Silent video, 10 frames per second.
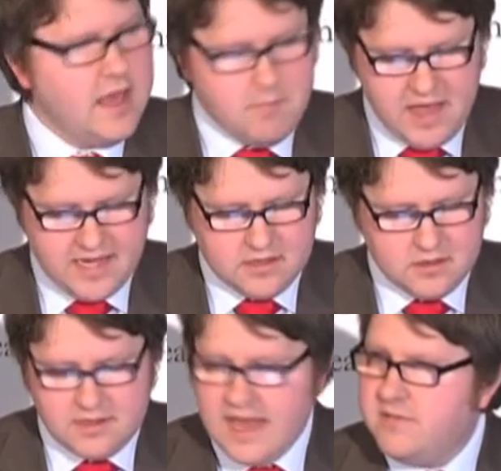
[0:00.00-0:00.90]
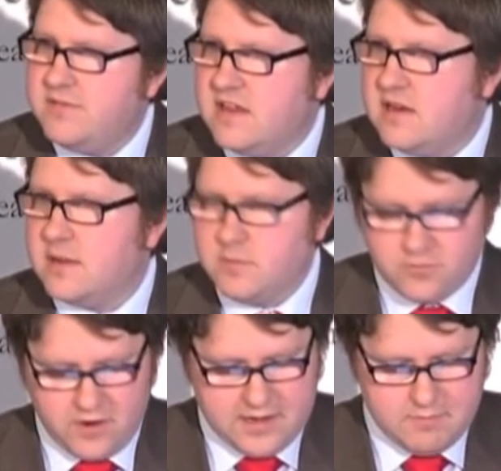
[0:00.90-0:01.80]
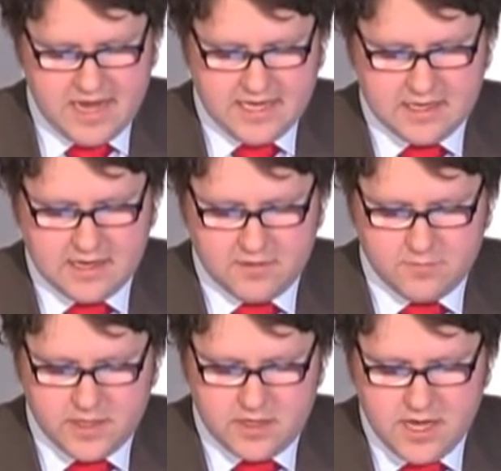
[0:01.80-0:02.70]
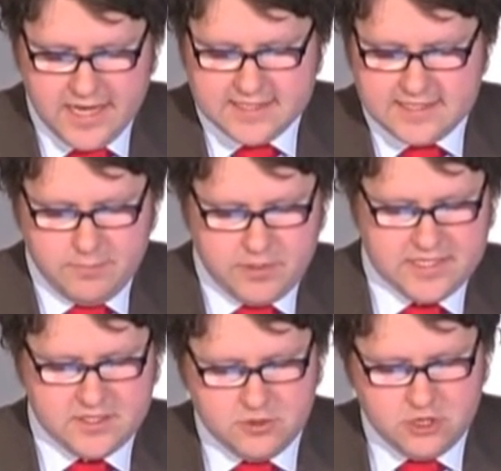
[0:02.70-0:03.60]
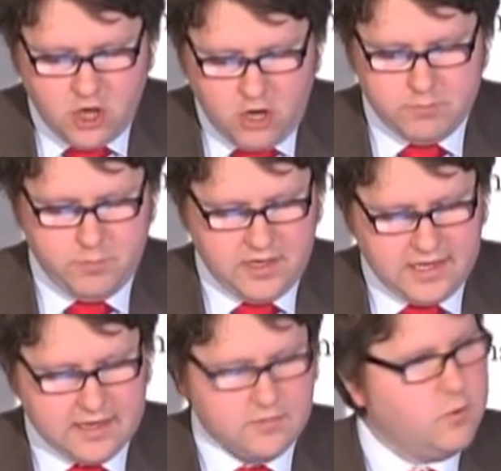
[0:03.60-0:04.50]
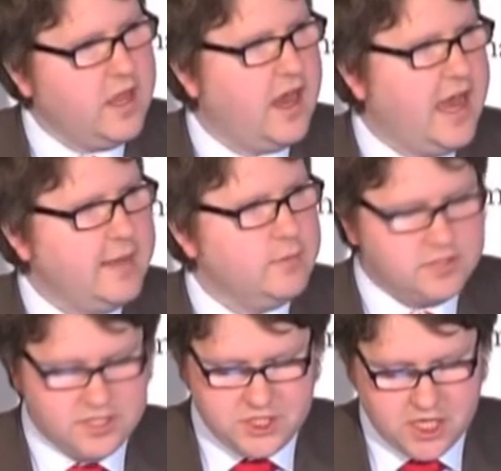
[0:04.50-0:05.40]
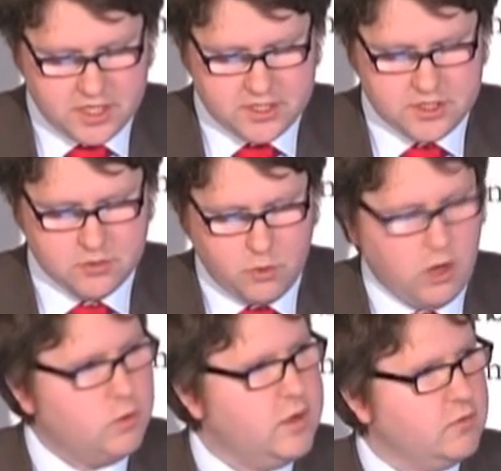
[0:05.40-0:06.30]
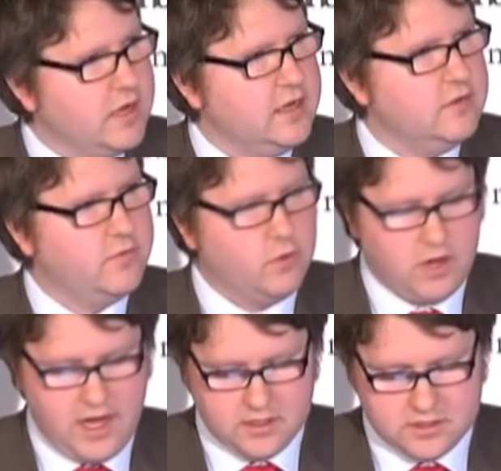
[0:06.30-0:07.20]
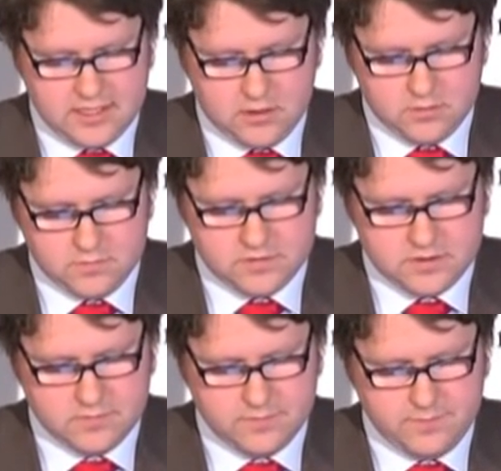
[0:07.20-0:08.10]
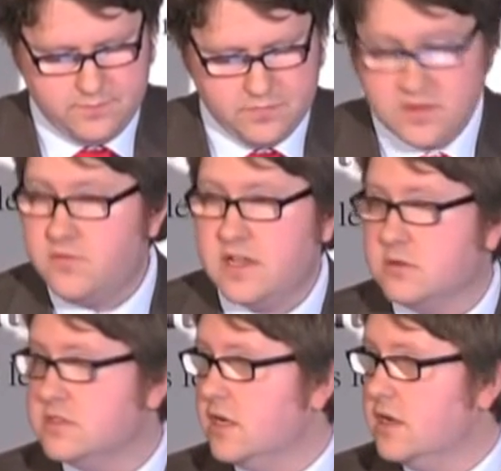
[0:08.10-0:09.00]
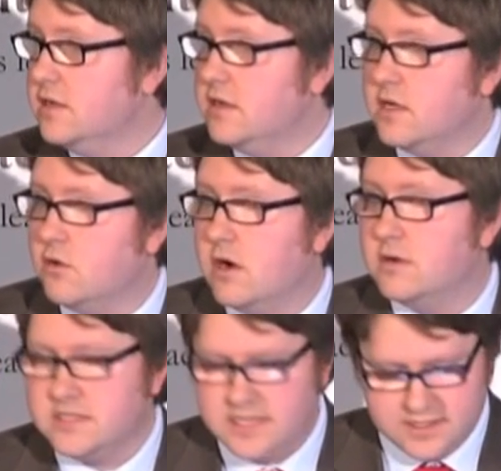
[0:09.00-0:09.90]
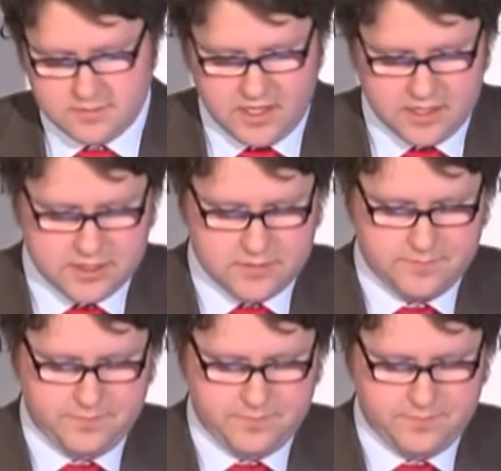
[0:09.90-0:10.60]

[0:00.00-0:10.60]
Many on the left, and I'm afraid many in government, simply do not believe we are able to judge what we read for ourselves. The Finkelstein inquiry said as much.